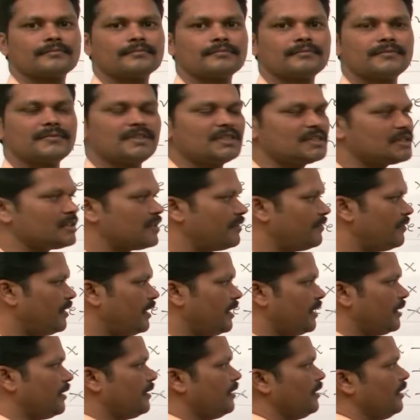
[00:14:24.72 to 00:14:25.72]
This is the
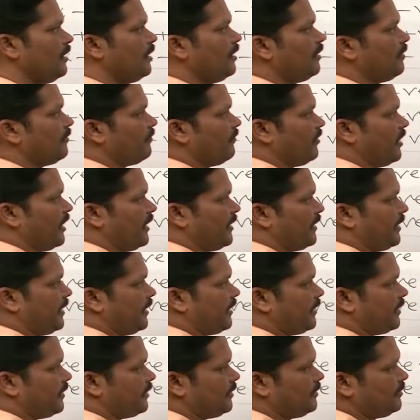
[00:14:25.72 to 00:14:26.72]
way we are
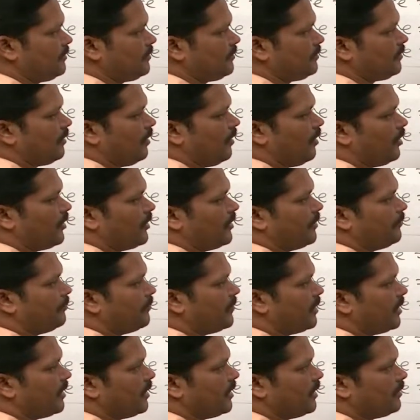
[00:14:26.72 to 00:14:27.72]
taking on
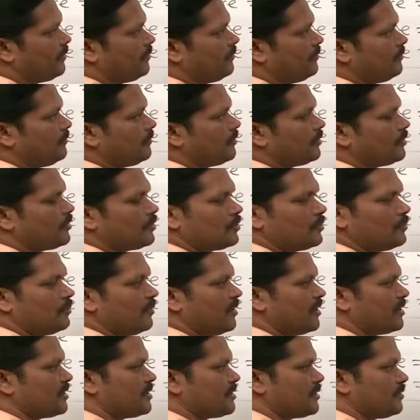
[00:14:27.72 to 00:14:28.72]
number line 2
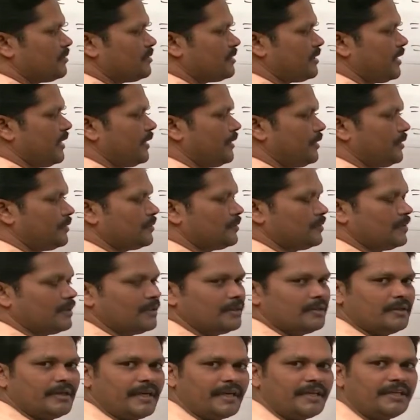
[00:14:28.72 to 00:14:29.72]
positives and 2
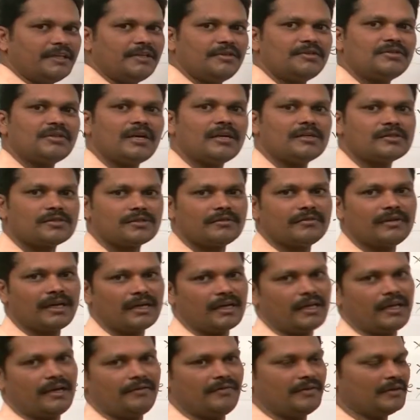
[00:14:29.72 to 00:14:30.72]
negatives also we are
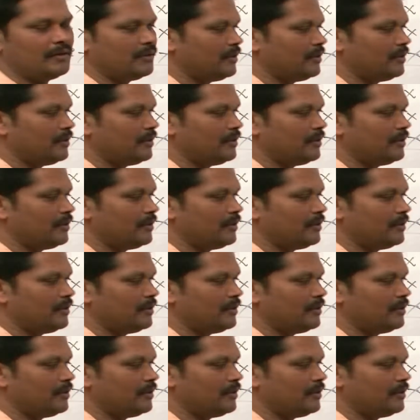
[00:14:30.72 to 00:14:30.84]
having.